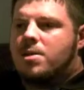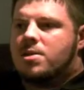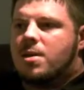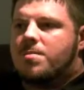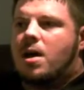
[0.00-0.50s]

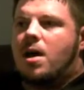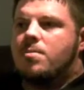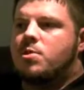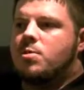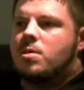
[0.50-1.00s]

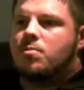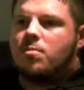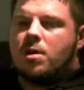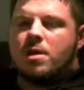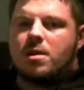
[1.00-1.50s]
Sometimes you can
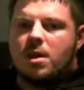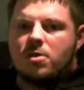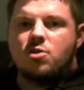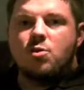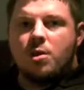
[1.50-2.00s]
run it
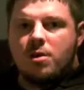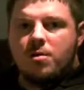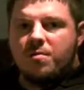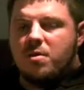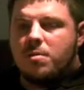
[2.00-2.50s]
into where
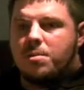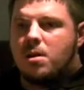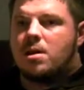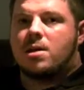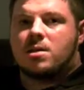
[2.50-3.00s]
you feel the
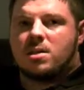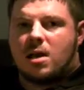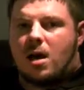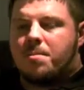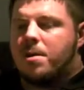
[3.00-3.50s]
plug and
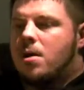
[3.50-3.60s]
stop.